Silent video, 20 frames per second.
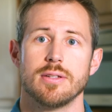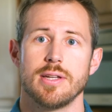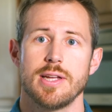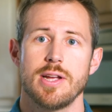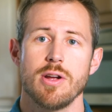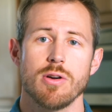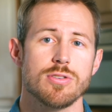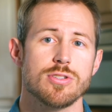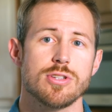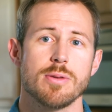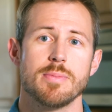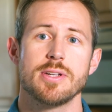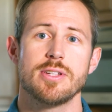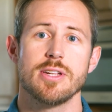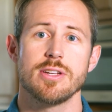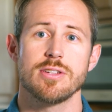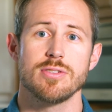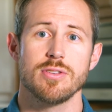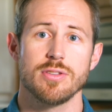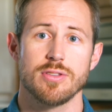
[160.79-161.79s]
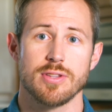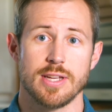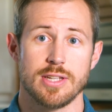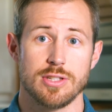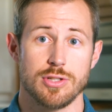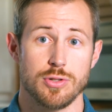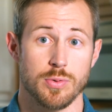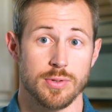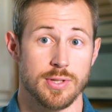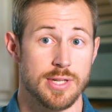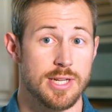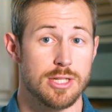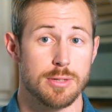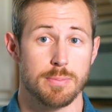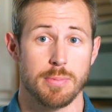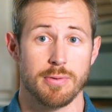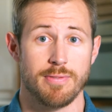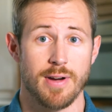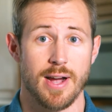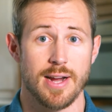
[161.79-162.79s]
Here are some additional things you will need to
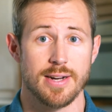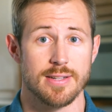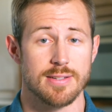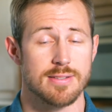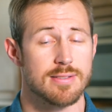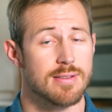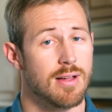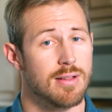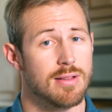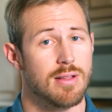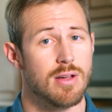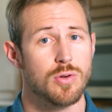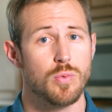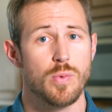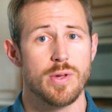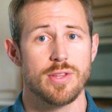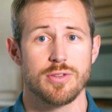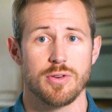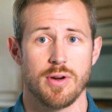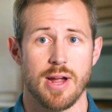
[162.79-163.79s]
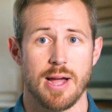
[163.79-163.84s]
provide us along with your